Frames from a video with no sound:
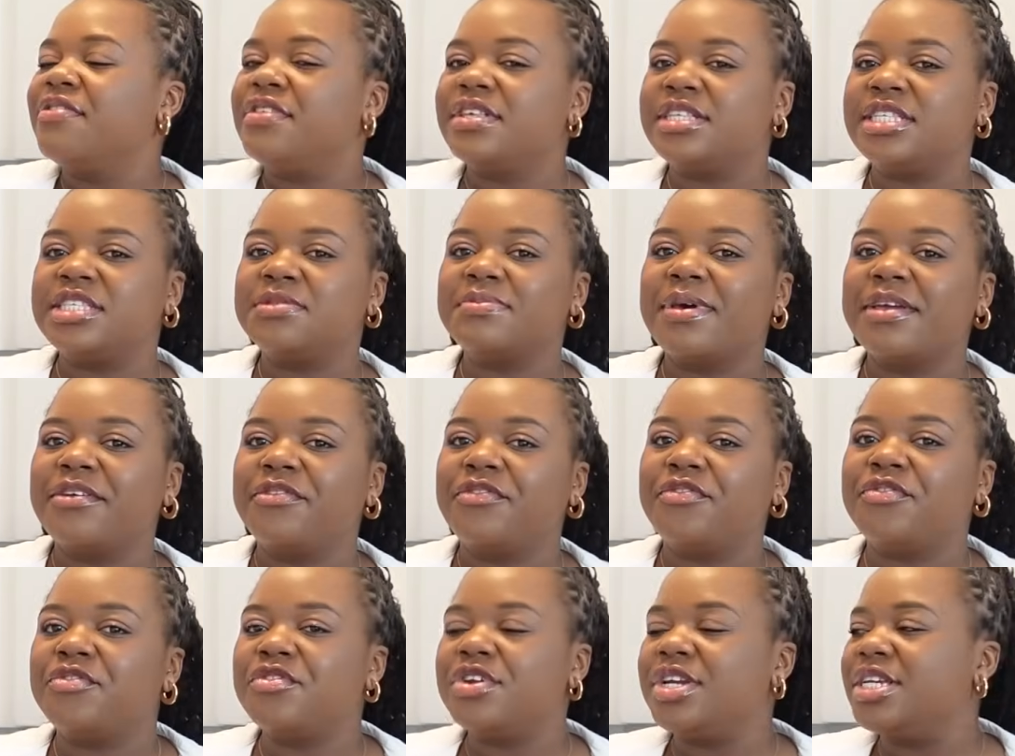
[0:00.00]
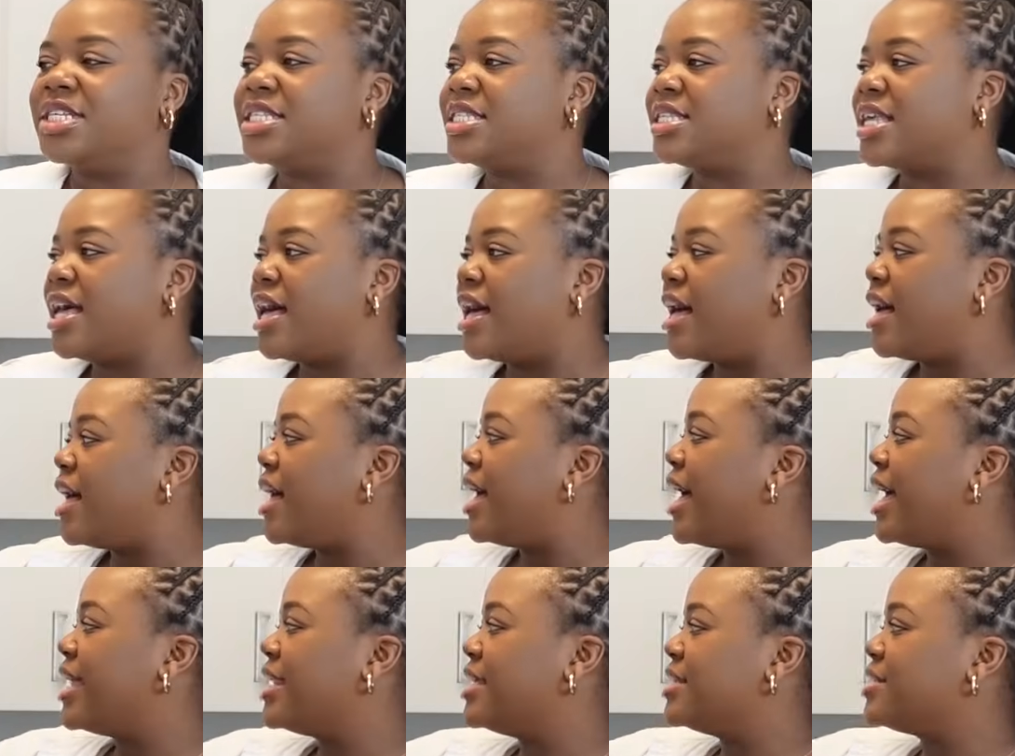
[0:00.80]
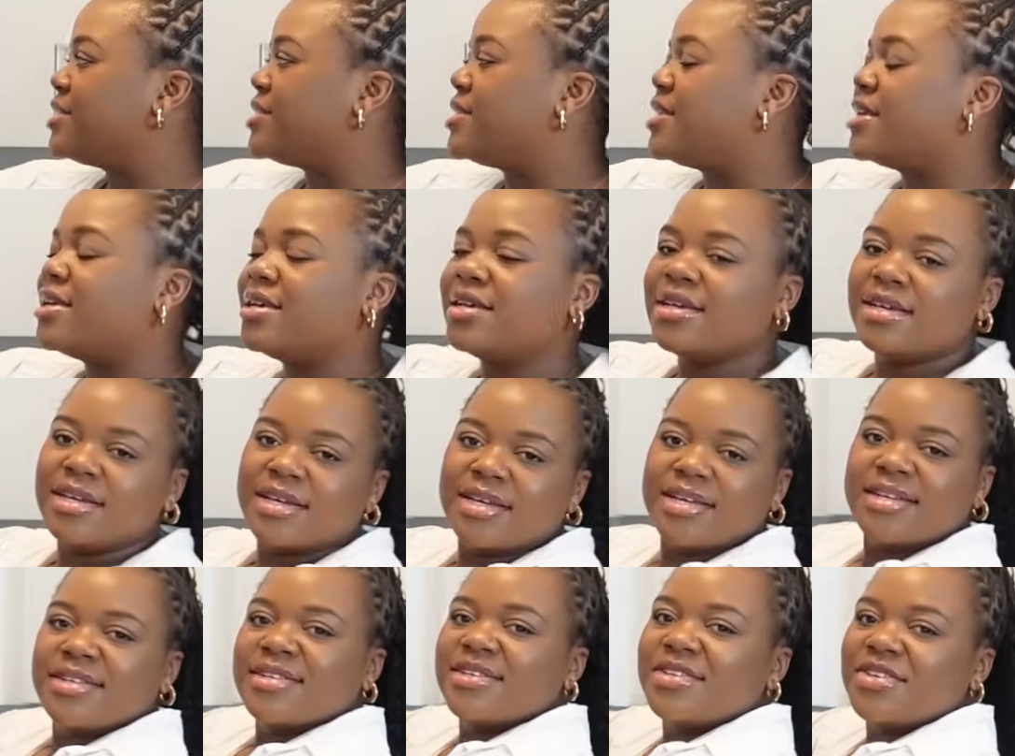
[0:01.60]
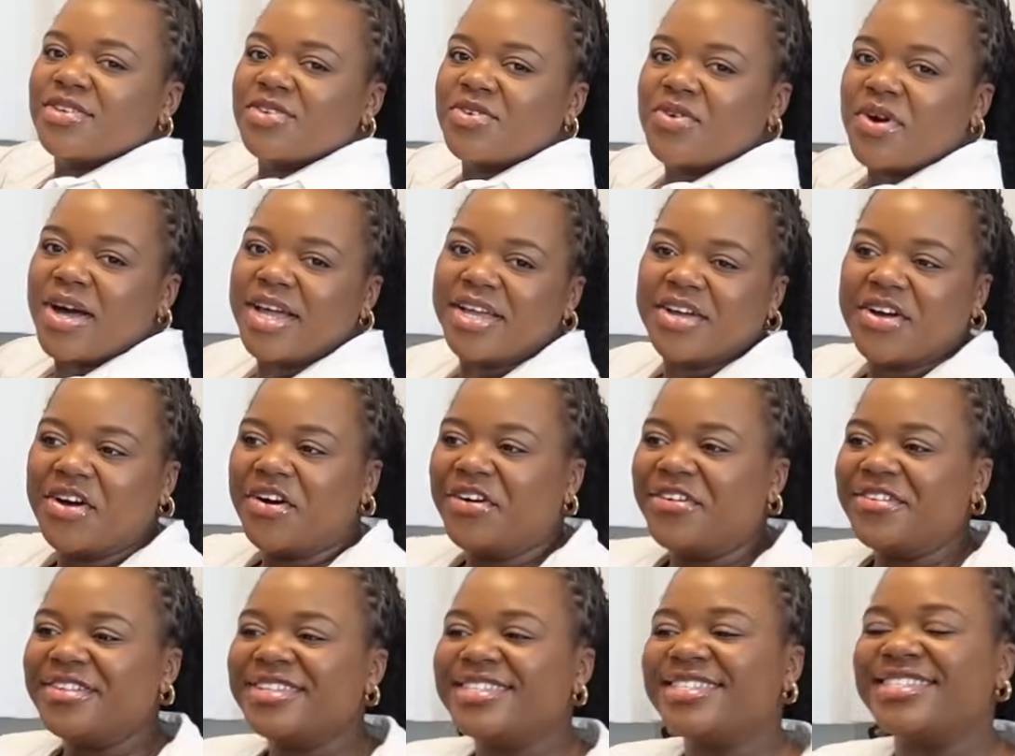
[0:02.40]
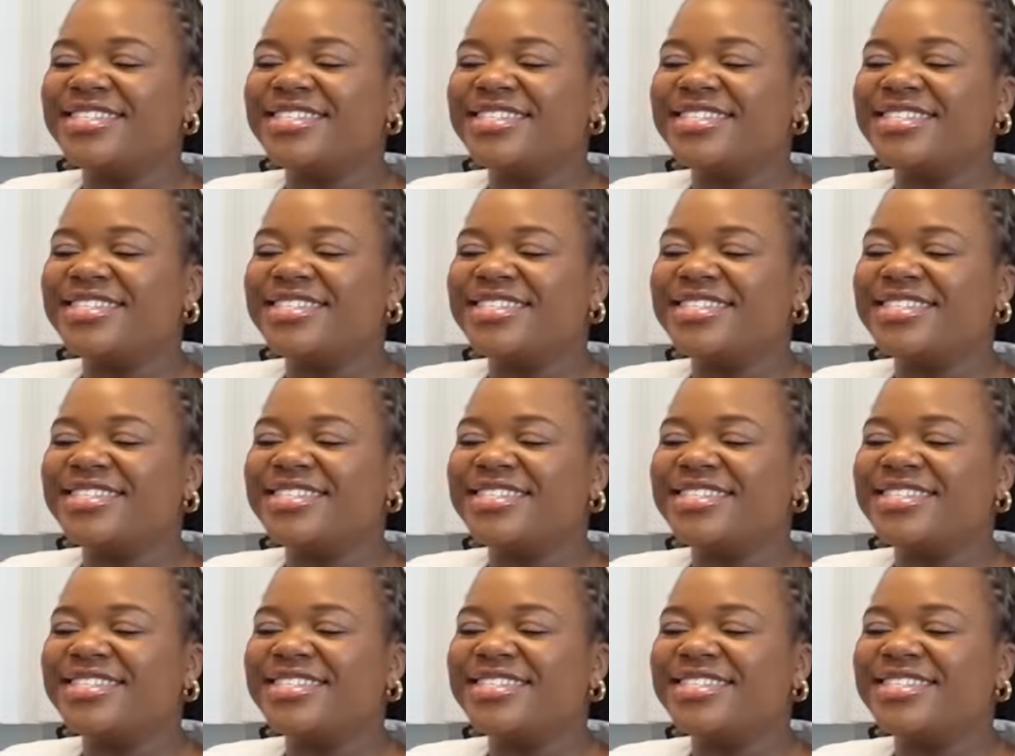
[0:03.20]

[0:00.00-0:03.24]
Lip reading: this is my freezer, and it's quite cold,